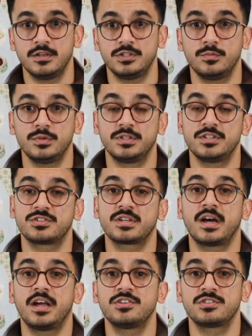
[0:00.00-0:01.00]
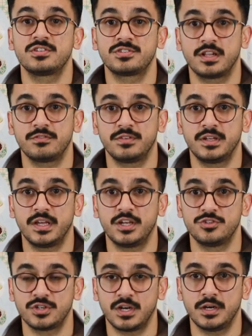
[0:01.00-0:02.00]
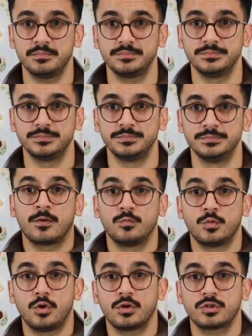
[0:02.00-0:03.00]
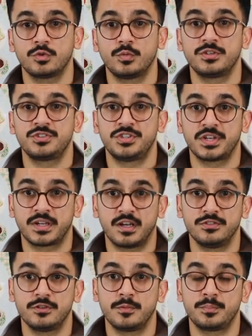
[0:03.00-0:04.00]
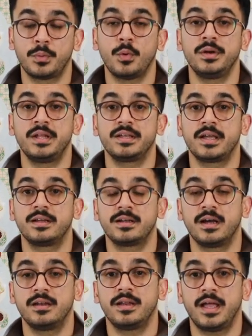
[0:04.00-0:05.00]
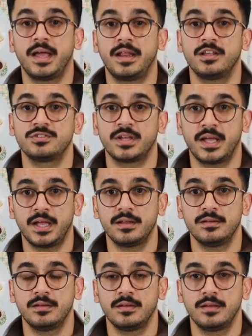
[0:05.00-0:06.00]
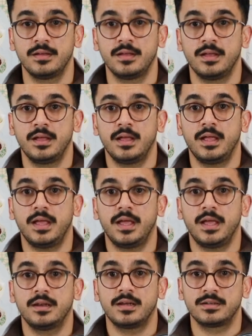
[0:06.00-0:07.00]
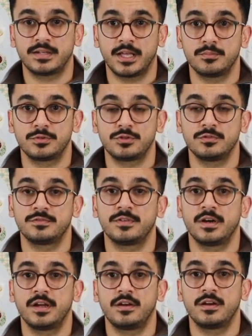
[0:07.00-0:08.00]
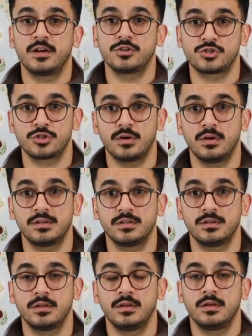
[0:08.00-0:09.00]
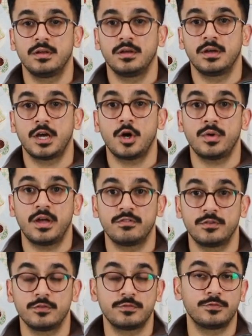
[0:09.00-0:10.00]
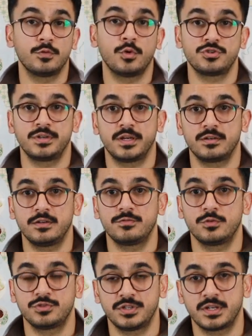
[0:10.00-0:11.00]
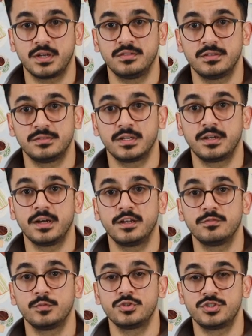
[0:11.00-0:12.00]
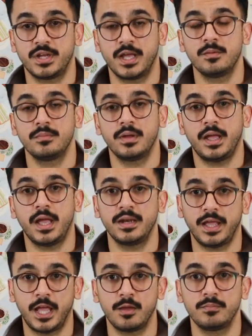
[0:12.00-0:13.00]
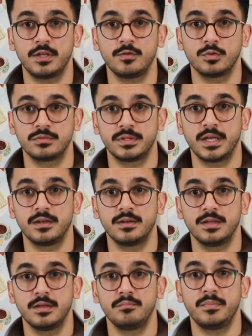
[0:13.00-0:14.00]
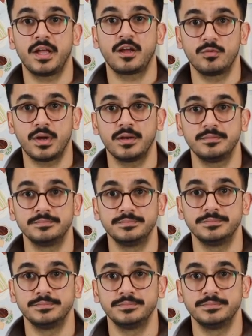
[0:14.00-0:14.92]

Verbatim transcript: She would disguise herself in a hijab, walk towards Sikandar pointing a gun at his head, and attempt to fire a shot. However, fortunately for Sikandar, the gun would jam and Amy would then make a run.